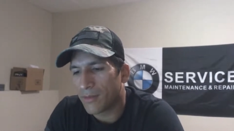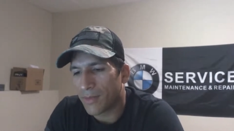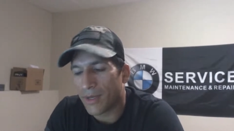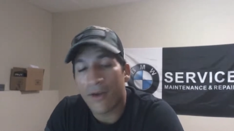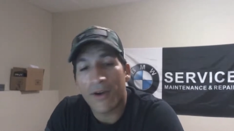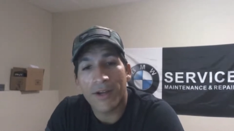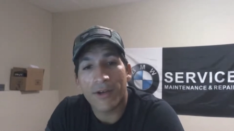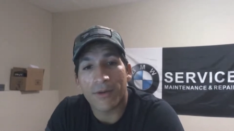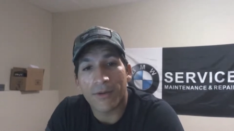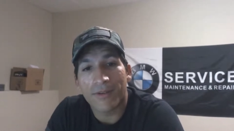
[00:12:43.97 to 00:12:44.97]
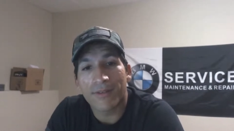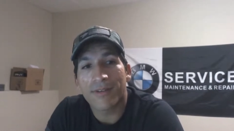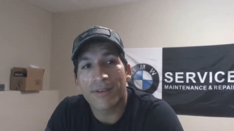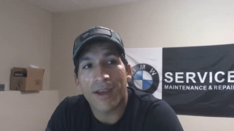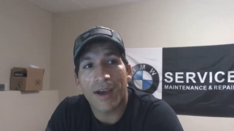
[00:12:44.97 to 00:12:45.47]
But now I know.
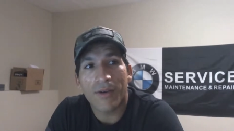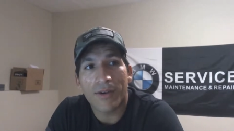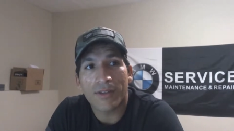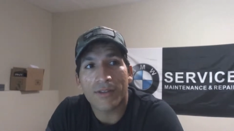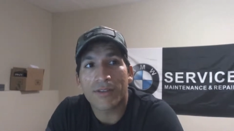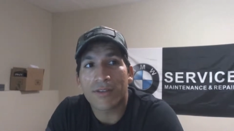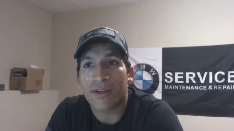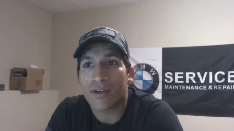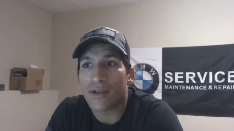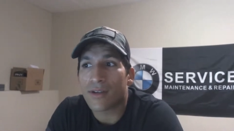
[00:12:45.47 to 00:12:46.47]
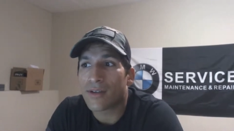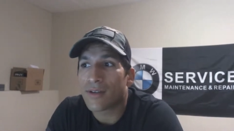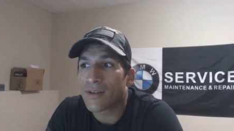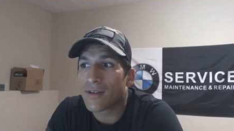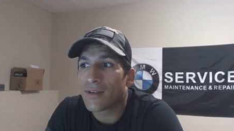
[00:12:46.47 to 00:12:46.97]
Now it's you
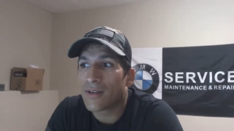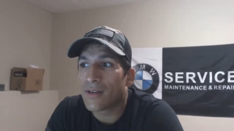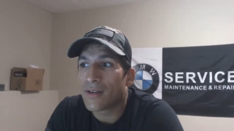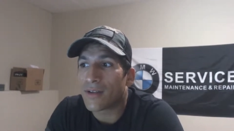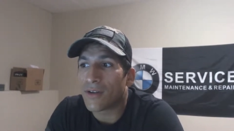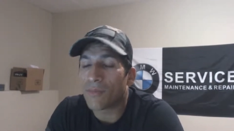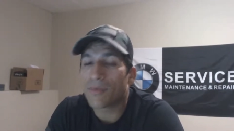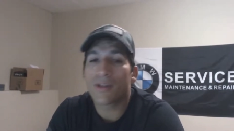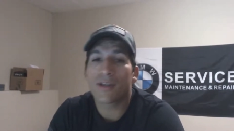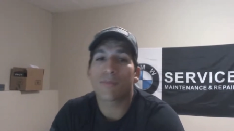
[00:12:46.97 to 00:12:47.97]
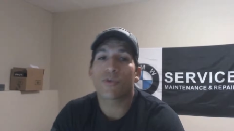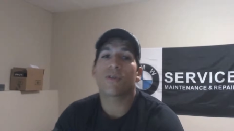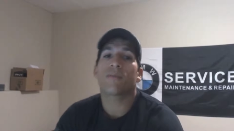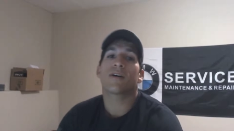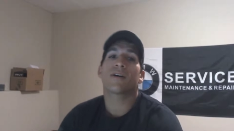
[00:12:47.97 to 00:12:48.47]
know, building a
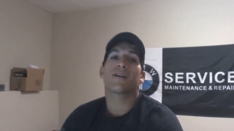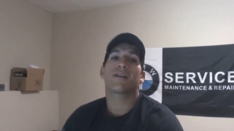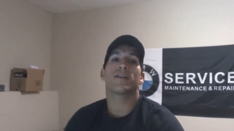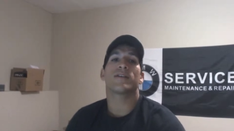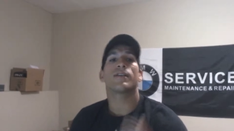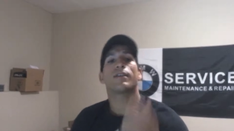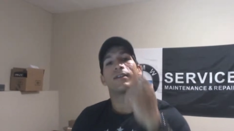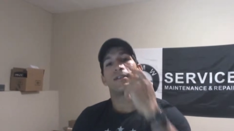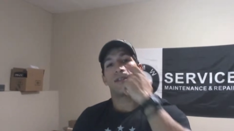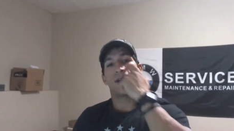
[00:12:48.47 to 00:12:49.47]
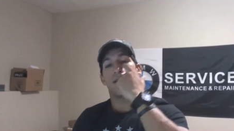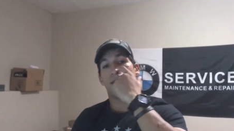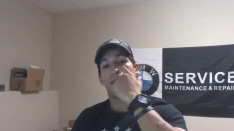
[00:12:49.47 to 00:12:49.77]
pole barn is not